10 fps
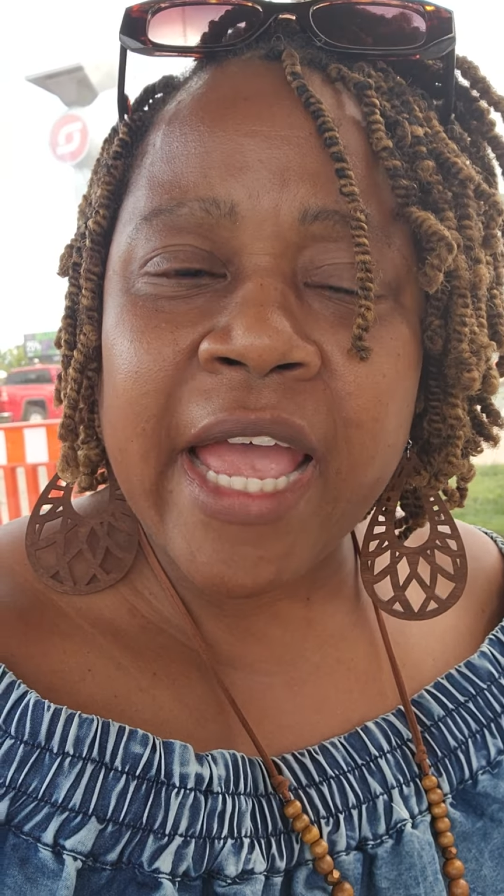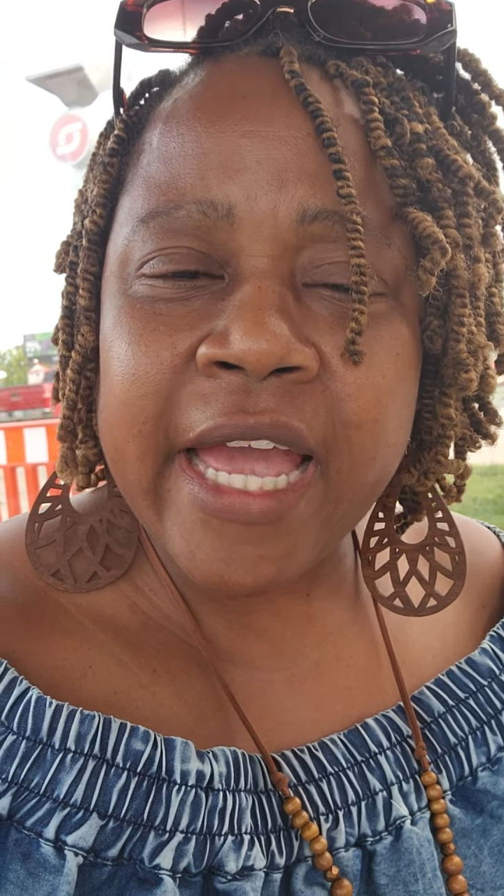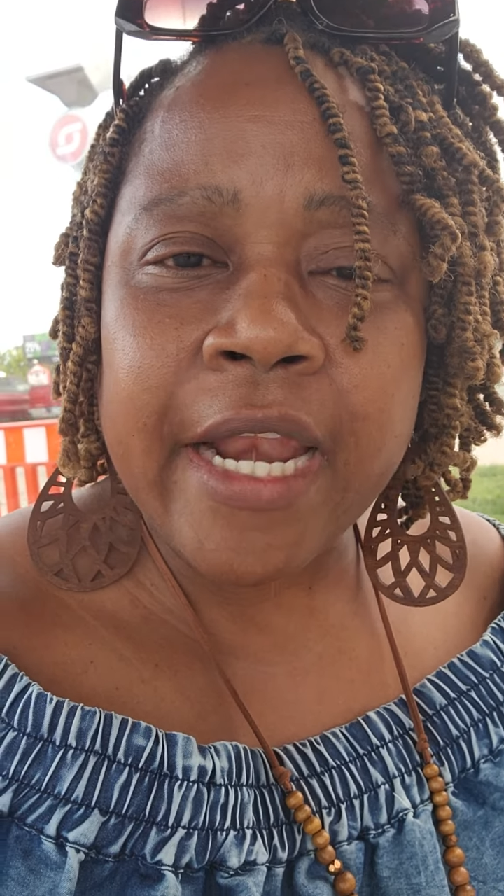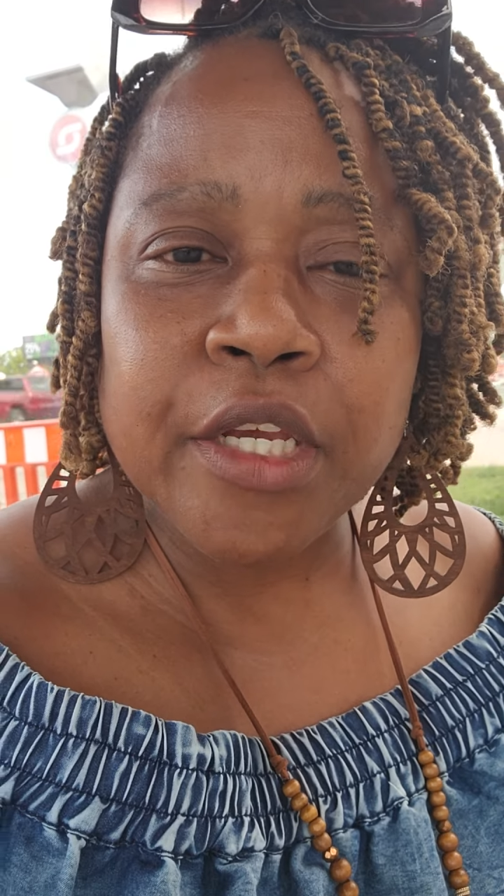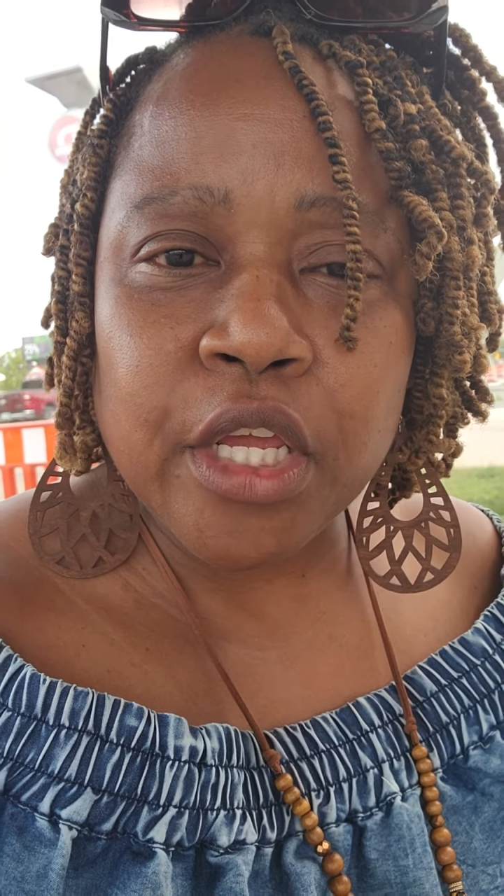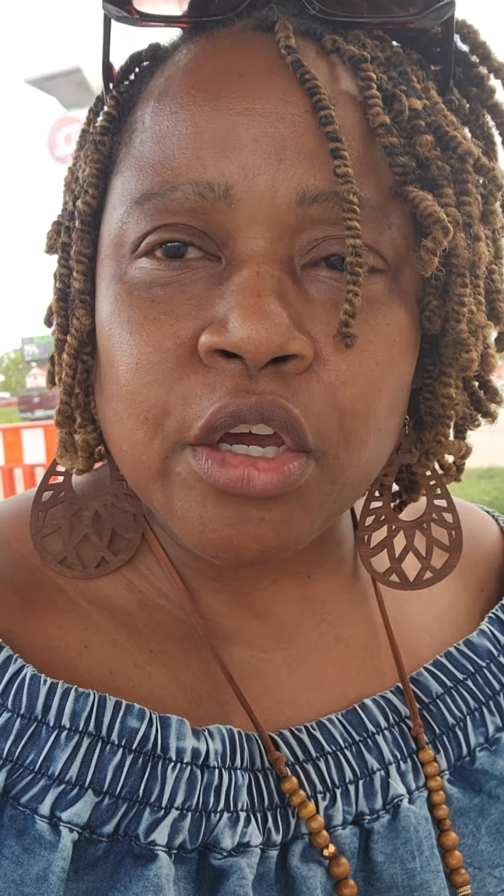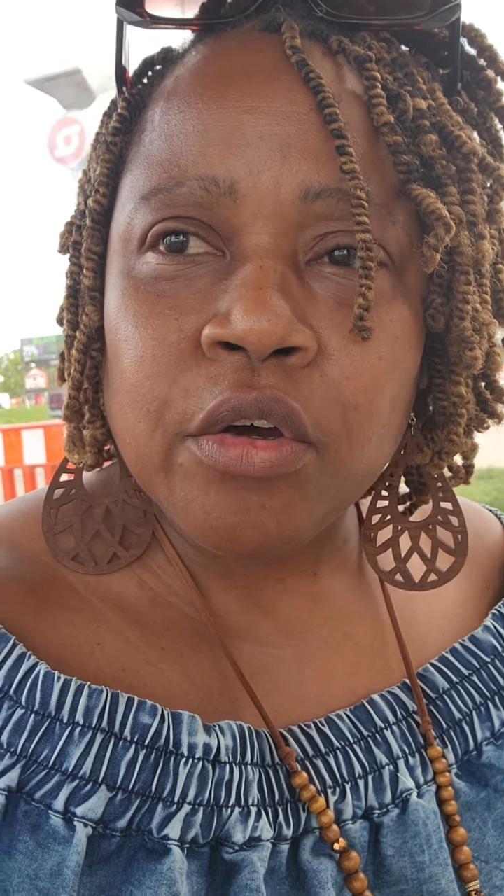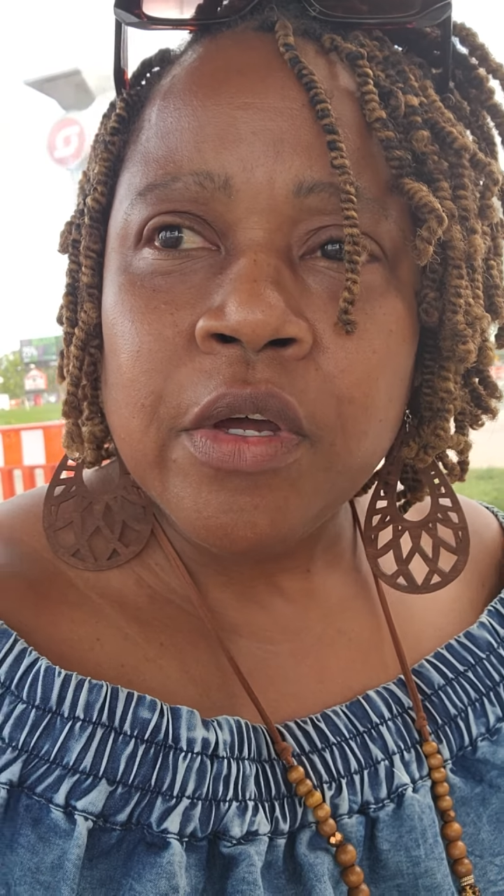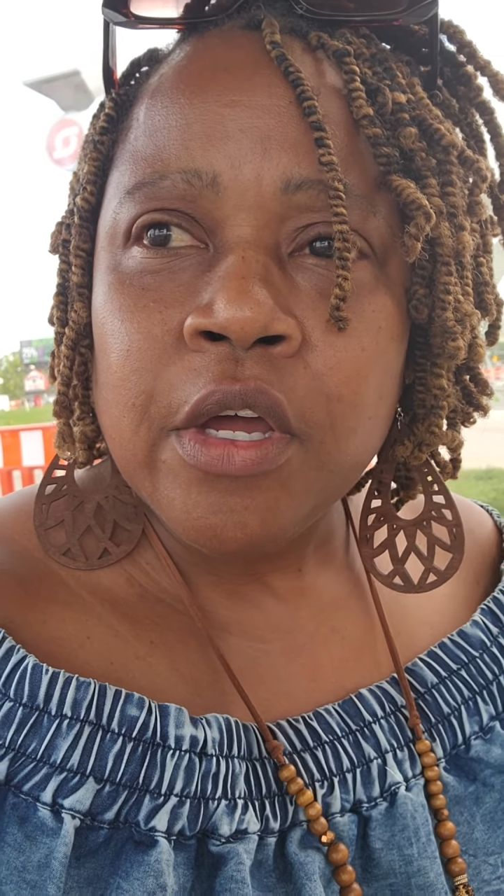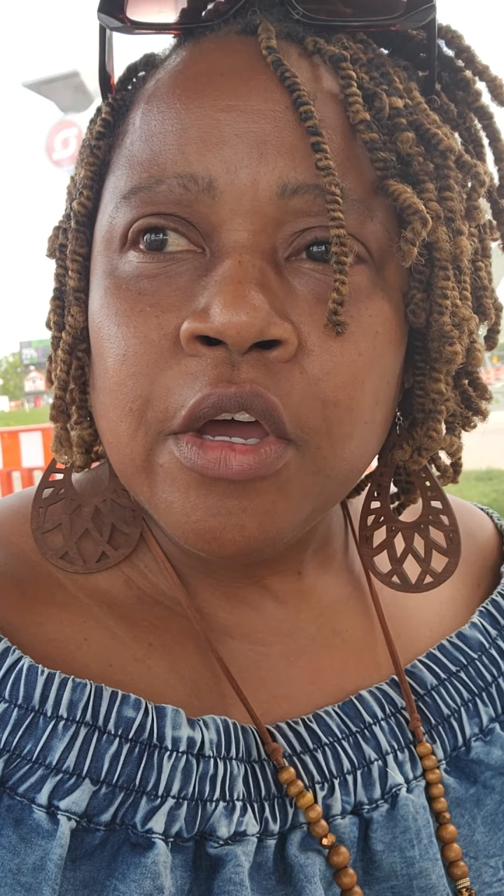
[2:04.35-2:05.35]
I got to
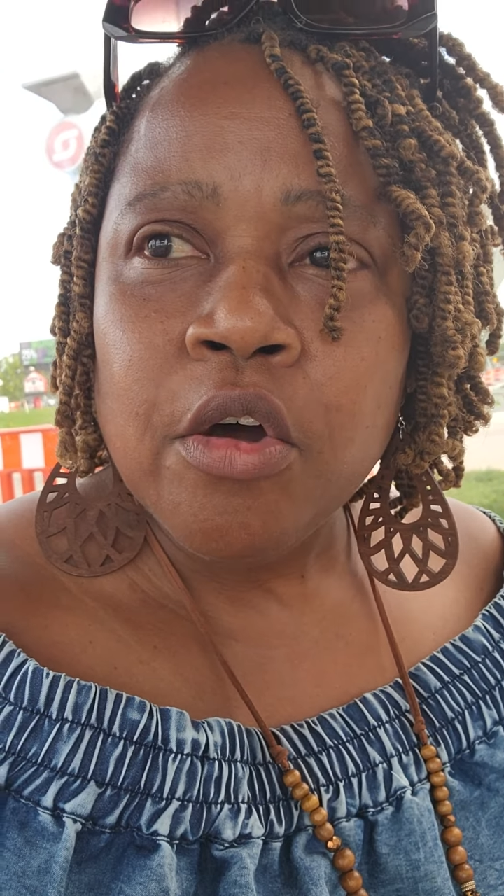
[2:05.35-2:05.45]
deal